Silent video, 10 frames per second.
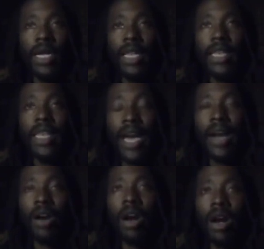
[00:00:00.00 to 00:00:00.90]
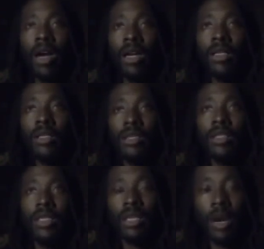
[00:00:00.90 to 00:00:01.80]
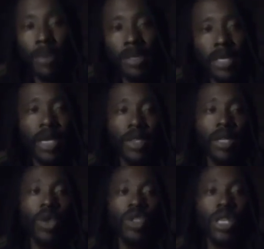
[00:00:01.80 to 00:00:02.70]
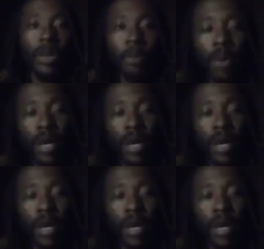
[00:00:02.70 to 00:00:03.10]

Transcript: that are coming together close-knit,